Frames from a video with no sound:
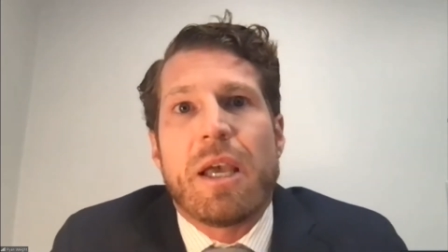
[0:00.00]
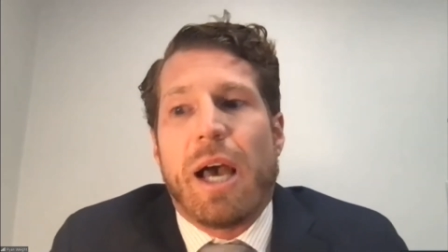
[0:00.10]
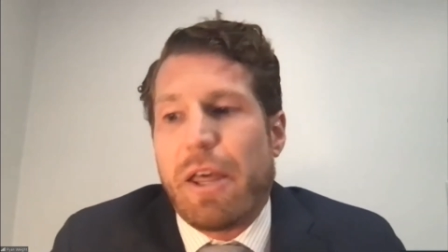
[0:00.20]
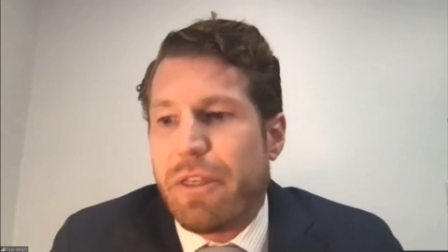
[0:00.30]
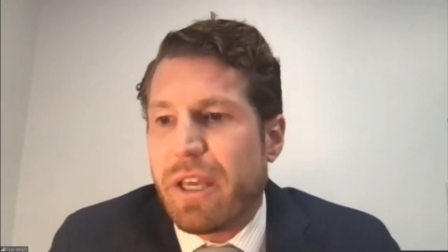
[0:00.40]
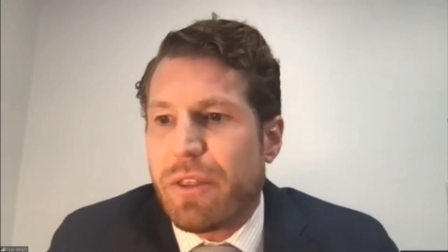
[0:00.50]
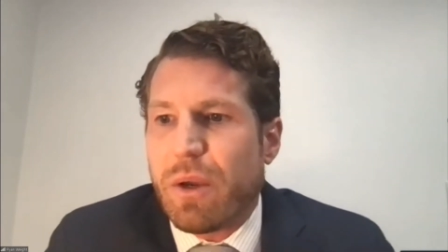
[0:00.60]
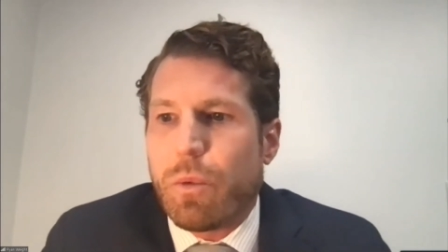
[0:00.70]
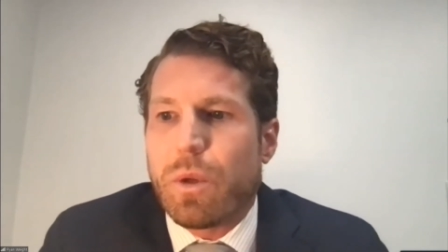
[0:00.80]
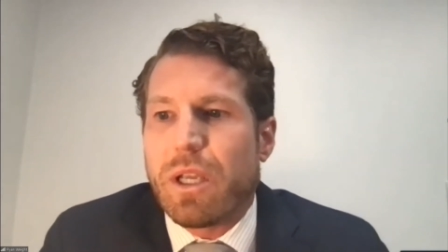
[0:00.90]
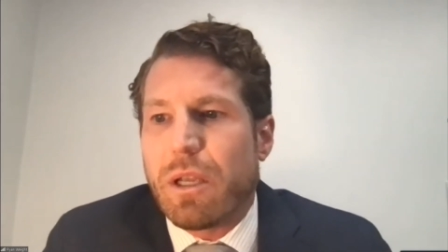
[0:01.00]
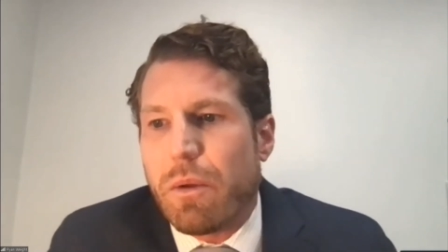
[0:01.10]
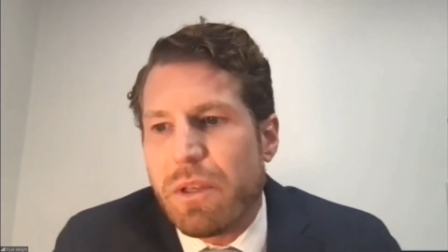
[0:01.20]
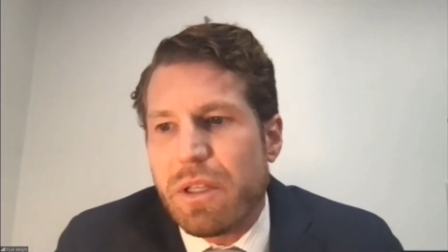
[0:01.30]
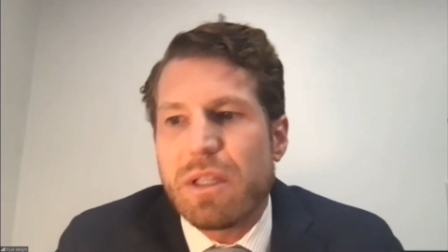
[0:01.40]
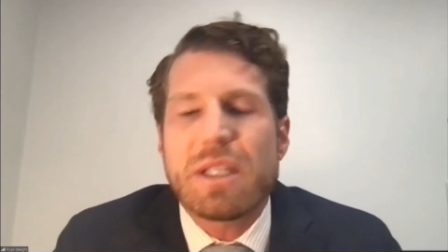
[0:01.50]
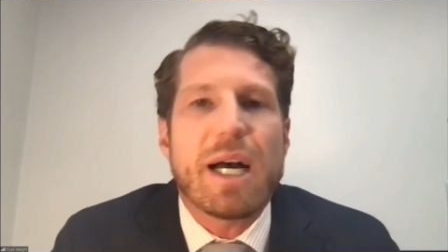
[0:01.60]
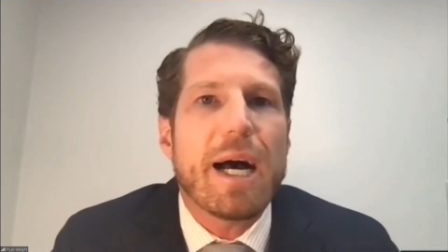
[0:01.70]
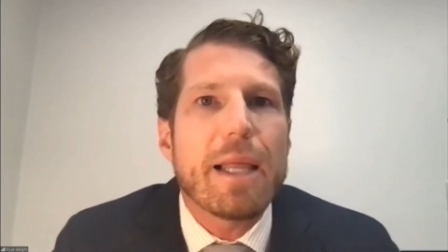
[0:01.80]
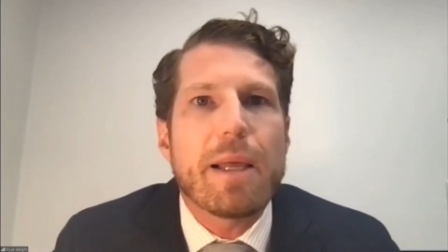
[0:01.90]
I think that we th- this
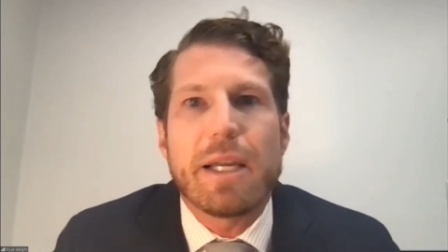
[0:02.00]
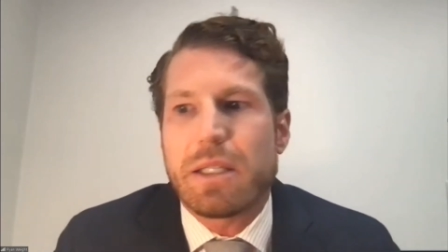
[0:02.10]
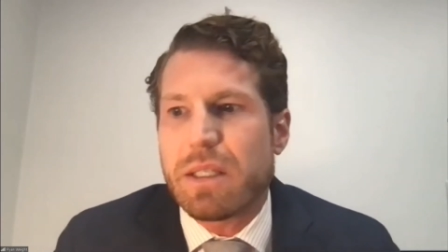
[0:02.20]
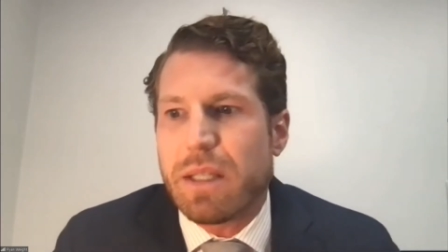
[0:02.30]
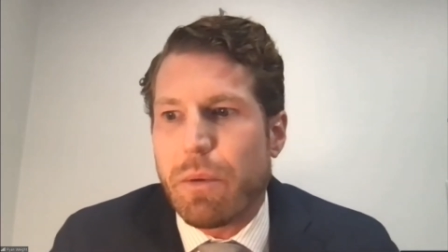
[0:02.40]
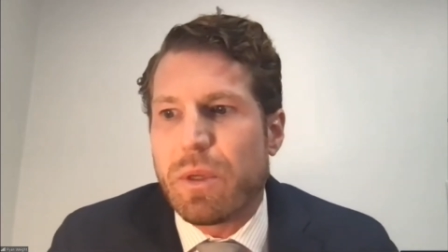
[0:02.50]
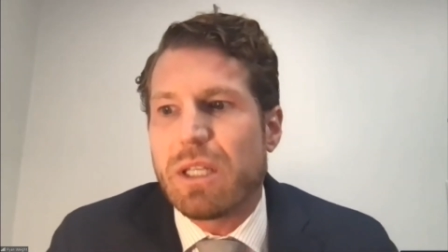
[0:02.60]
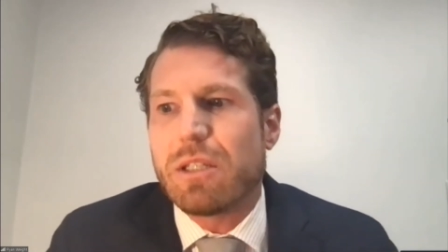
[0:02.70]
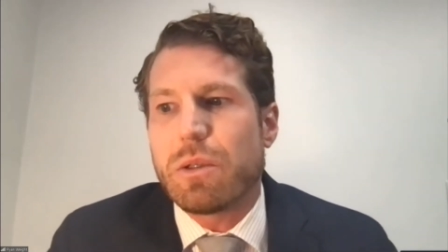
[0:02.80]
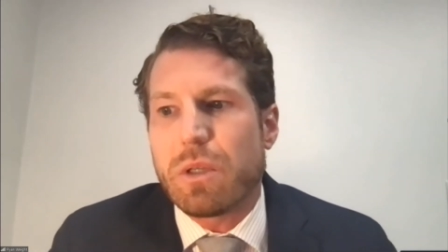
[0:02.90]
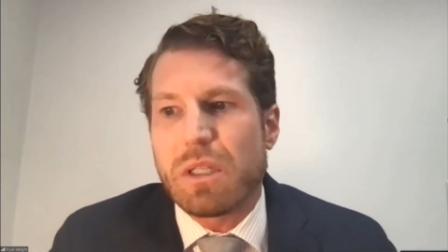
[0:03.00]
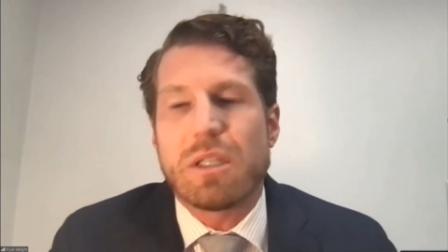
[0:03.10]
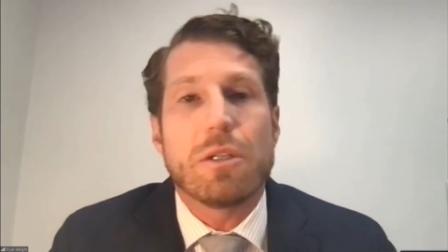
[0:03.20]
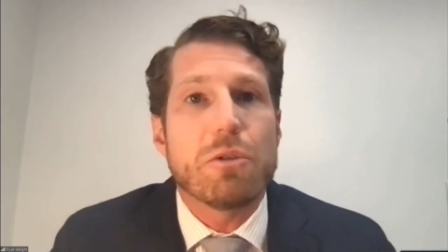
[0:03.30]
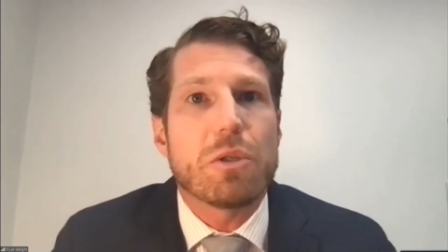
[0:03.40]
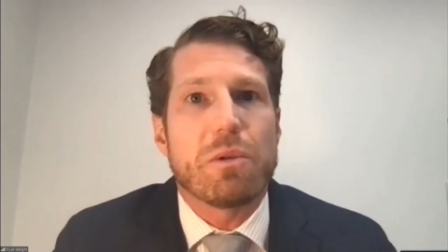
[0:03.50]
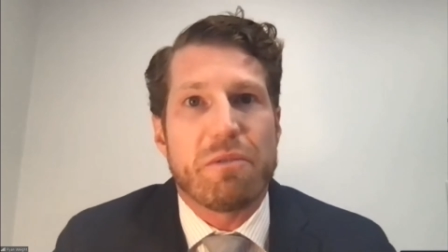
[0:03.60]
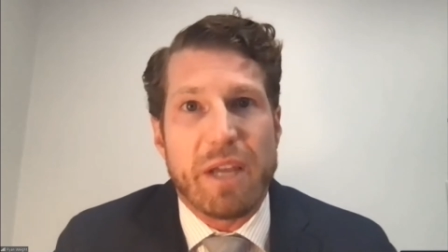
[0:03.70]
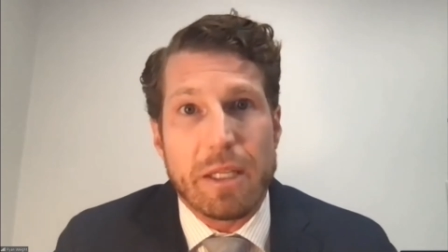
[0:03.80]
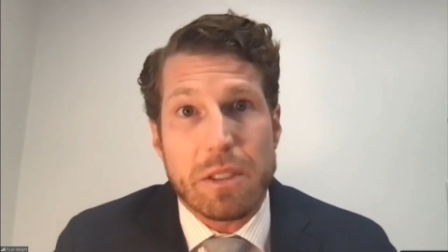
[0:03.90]
highlights that we need to continue to
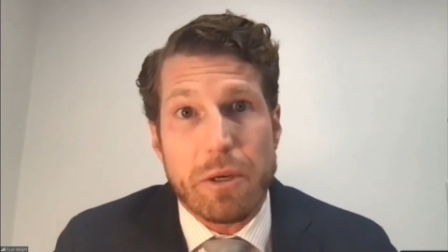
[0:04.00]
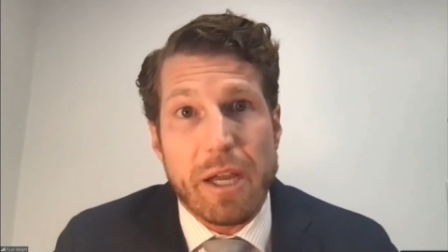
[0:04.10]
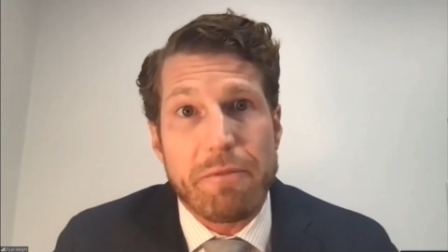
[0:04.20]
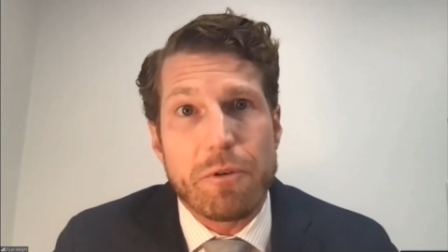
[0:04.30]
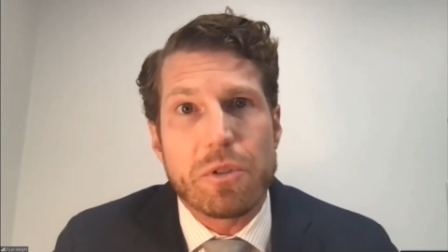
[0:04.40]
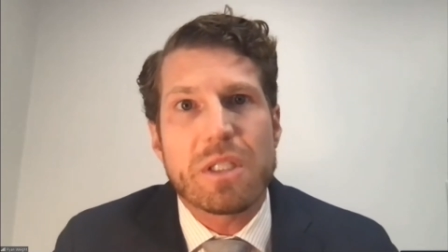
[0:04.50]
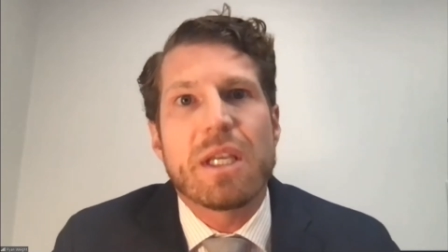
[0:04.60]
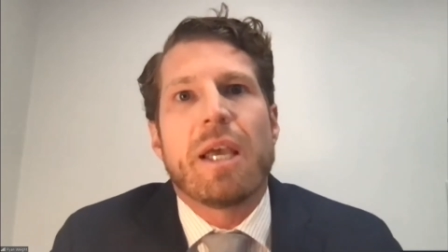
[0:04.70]
advance our efforts